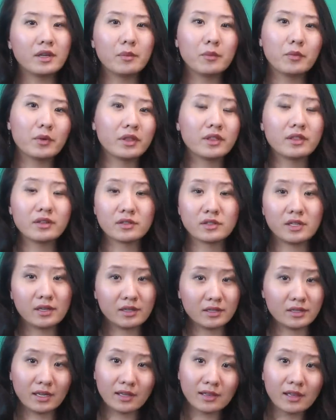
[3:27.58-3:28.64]
them with their day
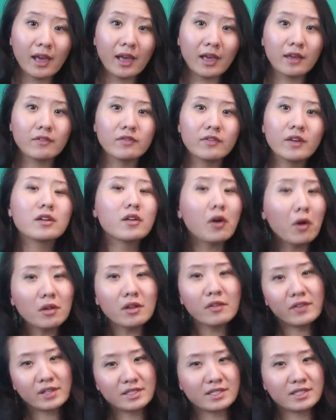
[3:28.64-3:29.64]
to day life, the goal of